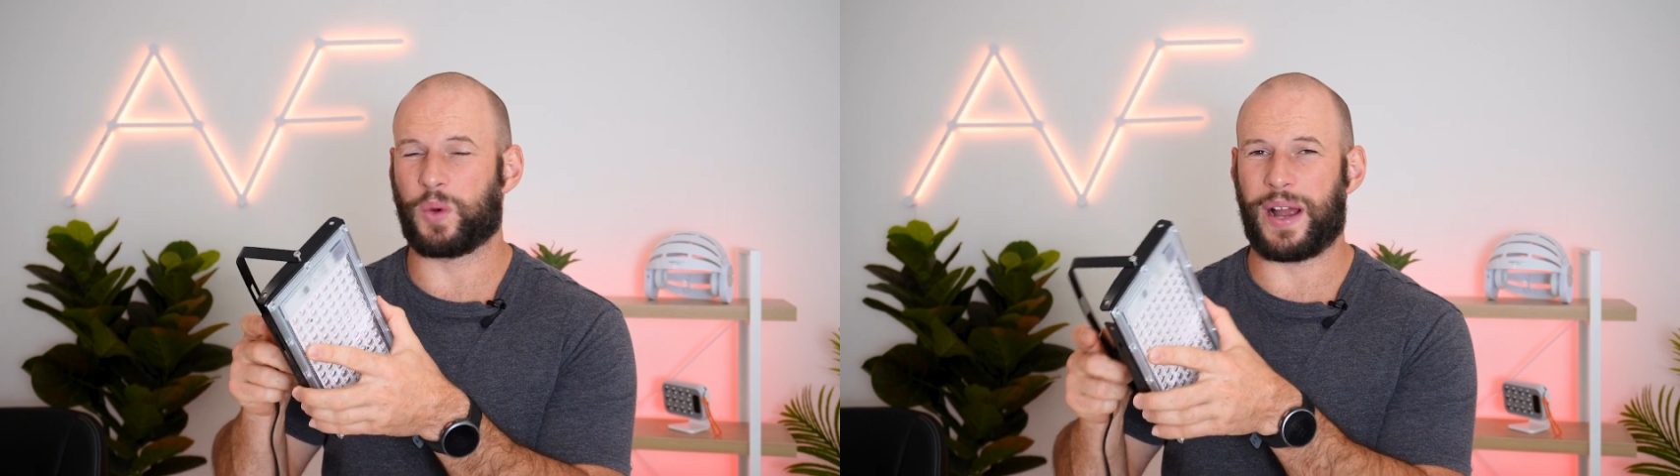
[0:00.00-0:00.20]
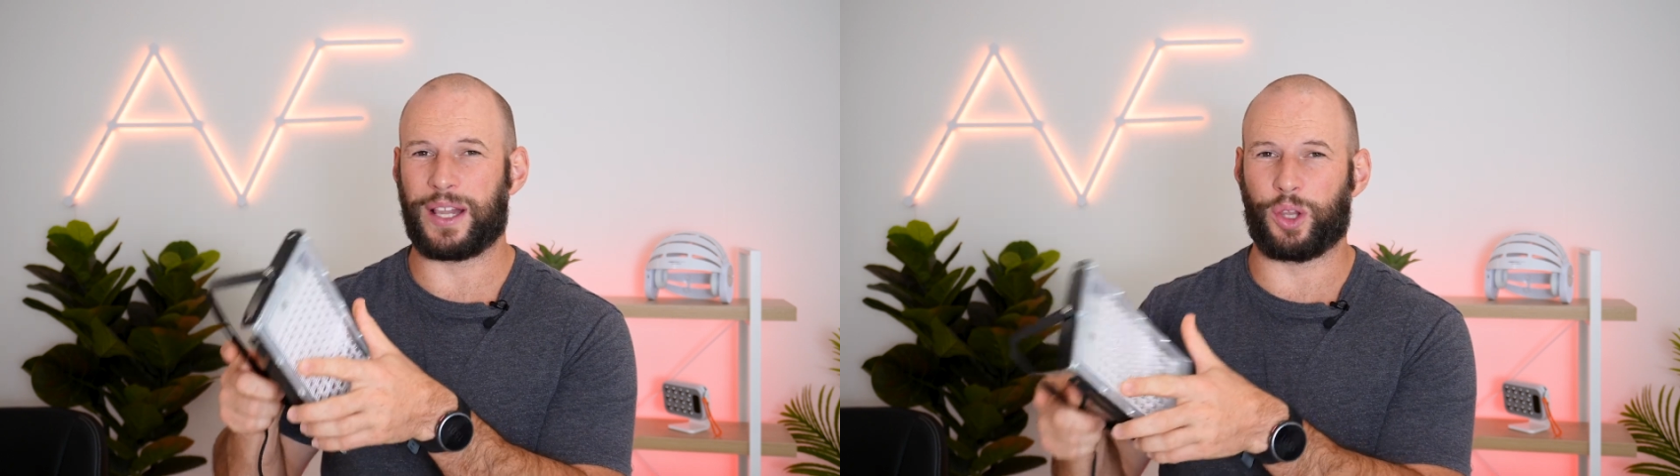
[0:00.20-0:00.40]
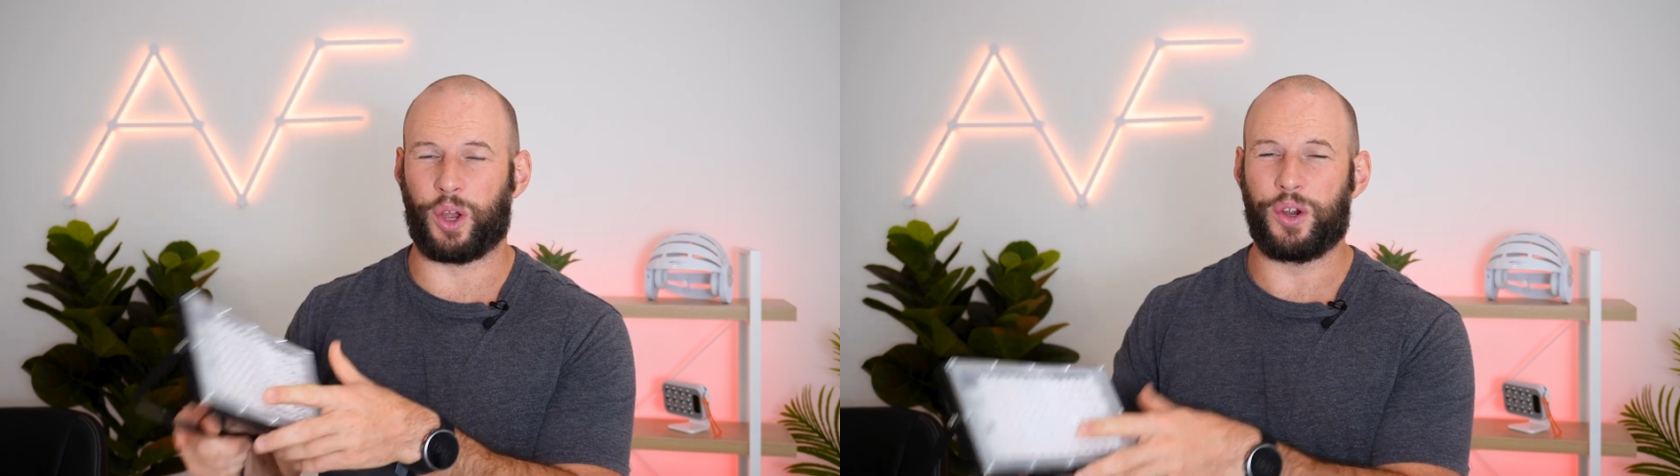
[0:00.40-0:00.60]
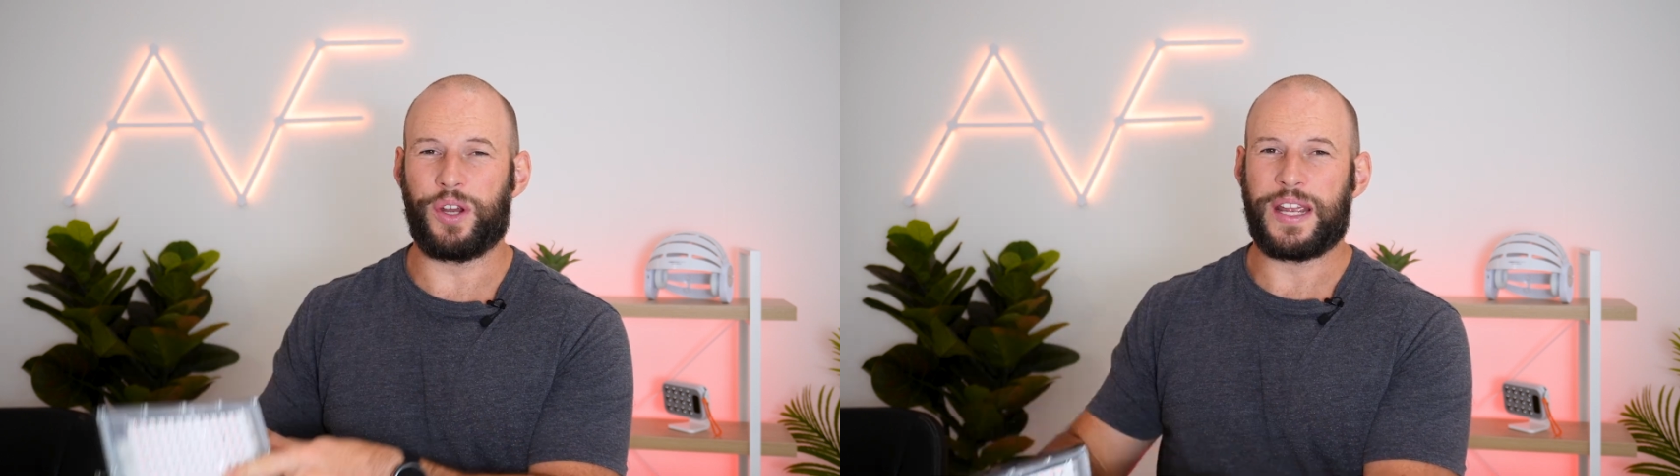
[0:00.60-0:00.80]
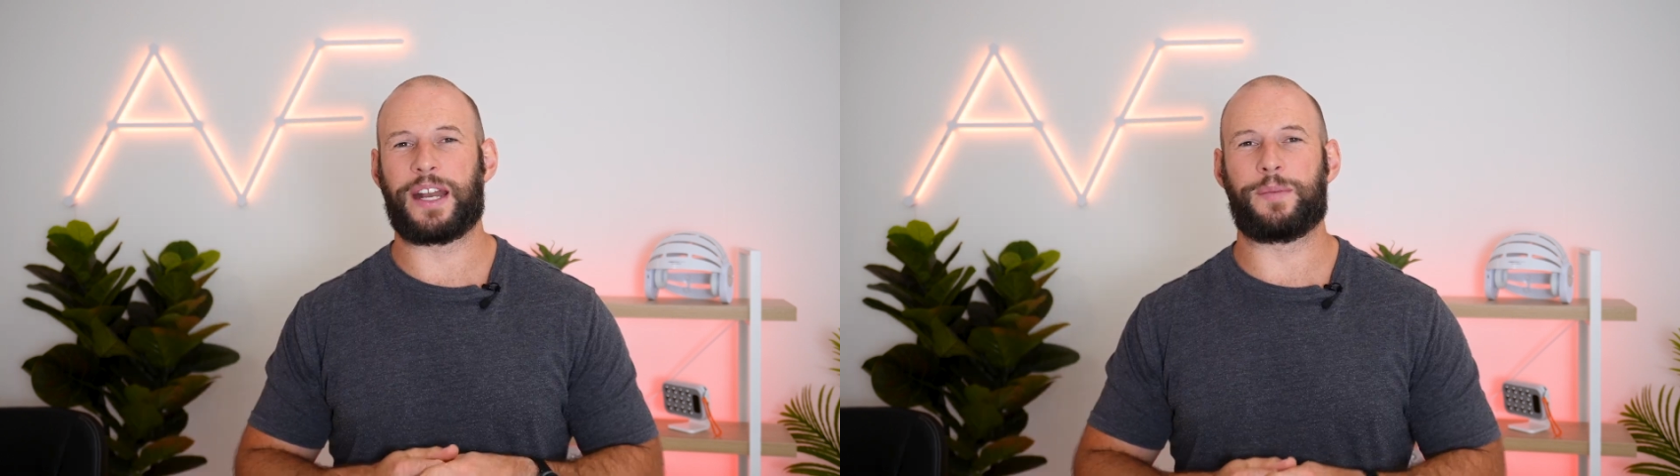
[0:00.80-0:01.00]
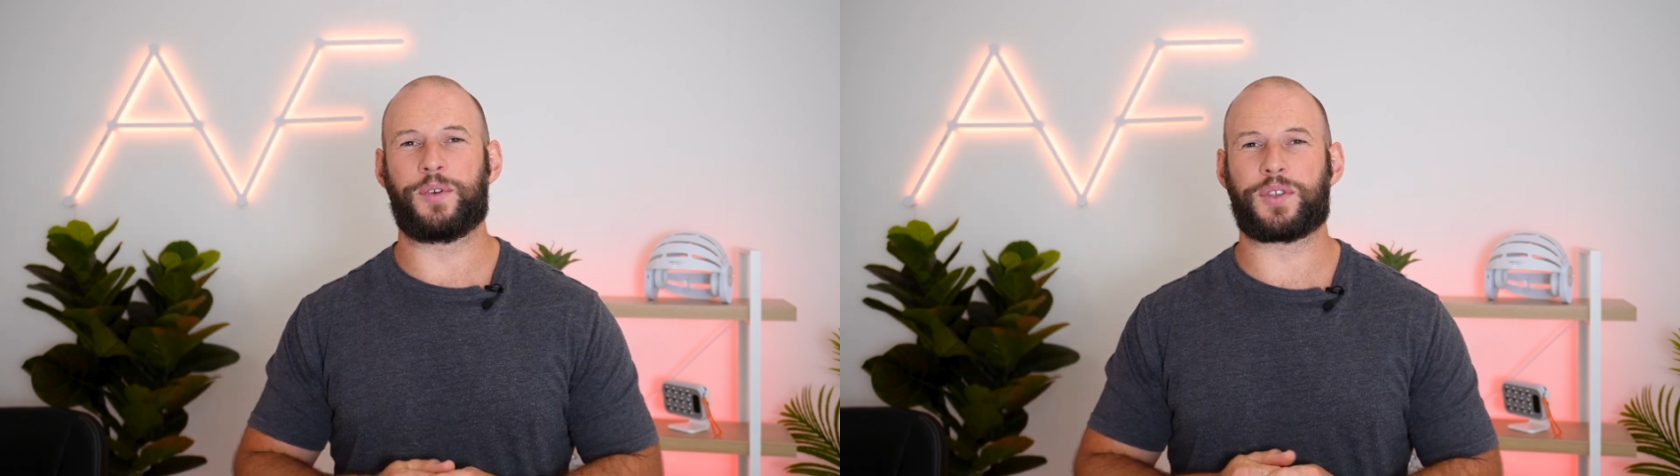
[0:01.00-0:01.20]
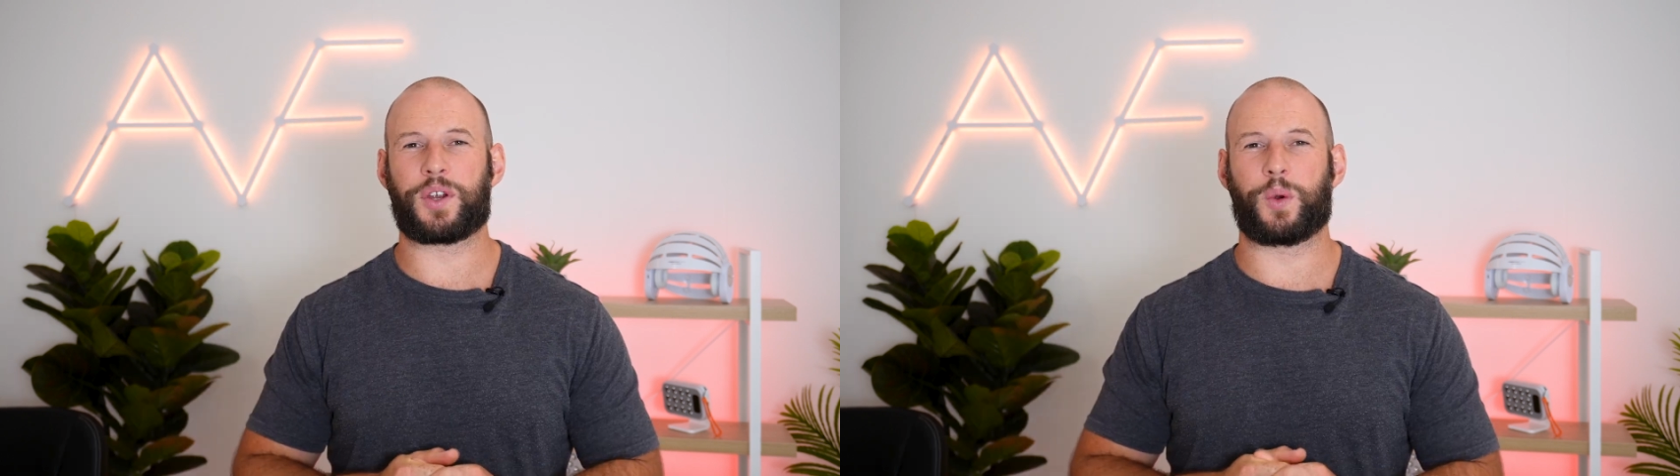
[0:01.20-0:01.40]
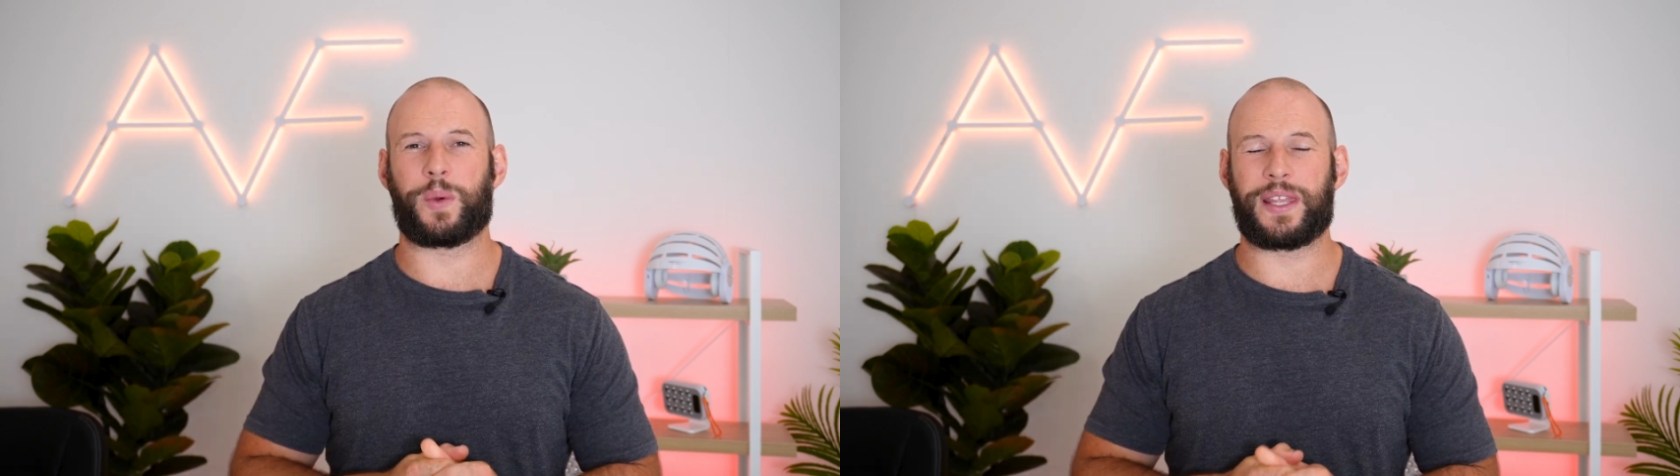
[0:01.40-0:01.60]
quite low, and I'm also
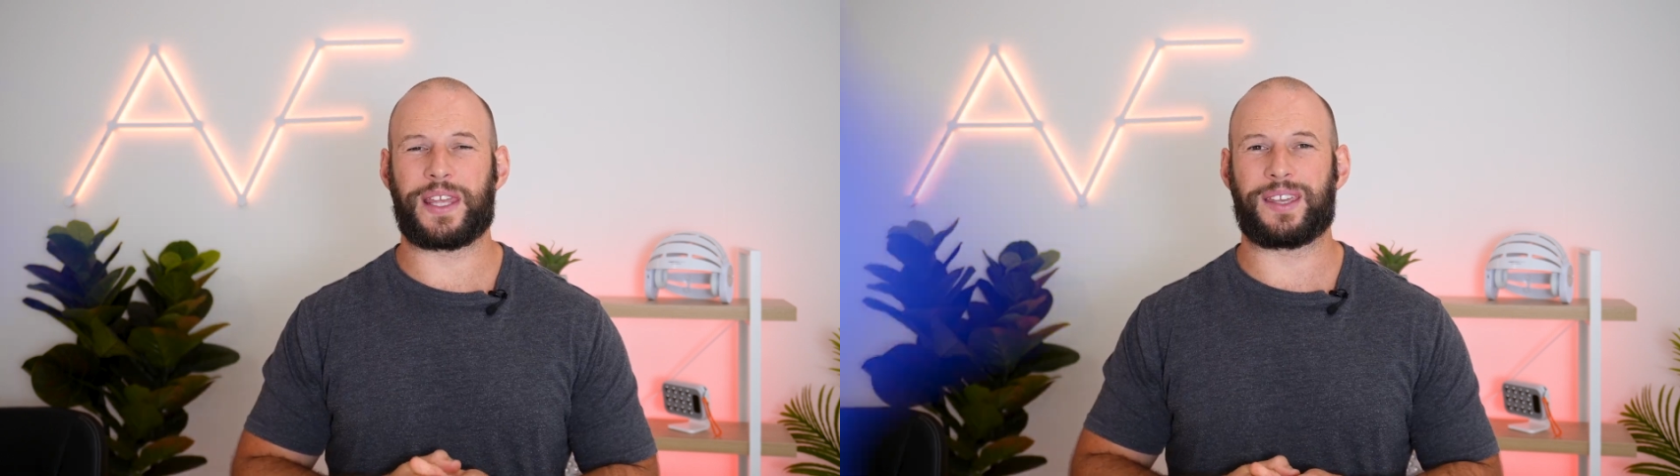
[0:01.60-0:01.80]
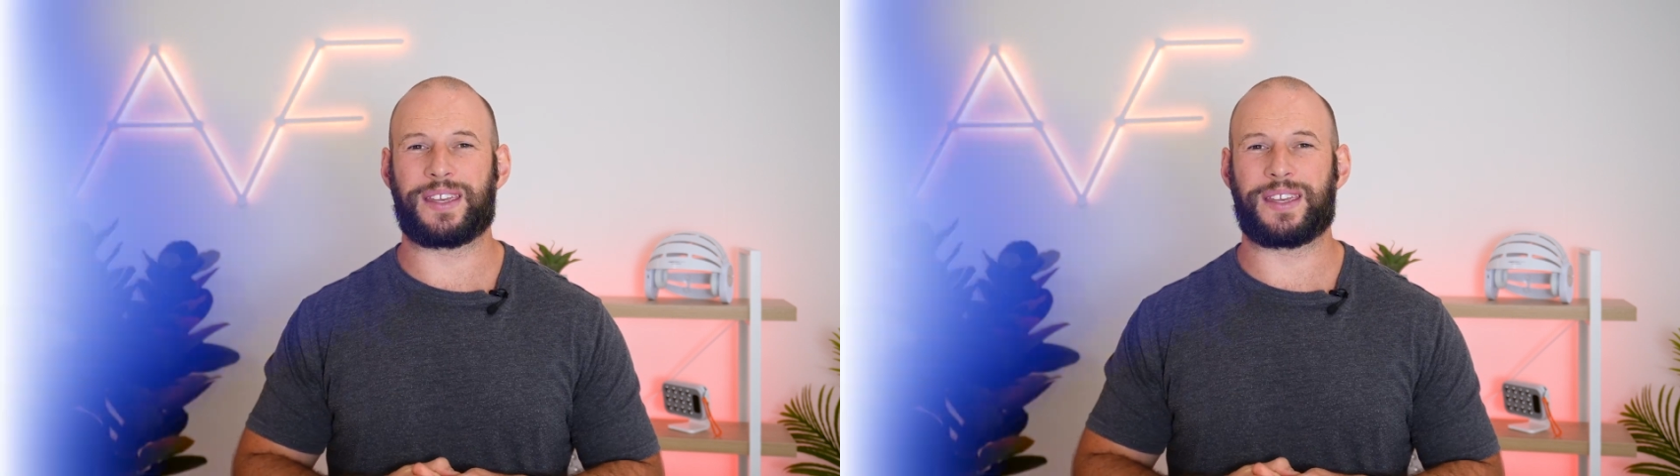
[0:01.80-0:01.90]
aware that you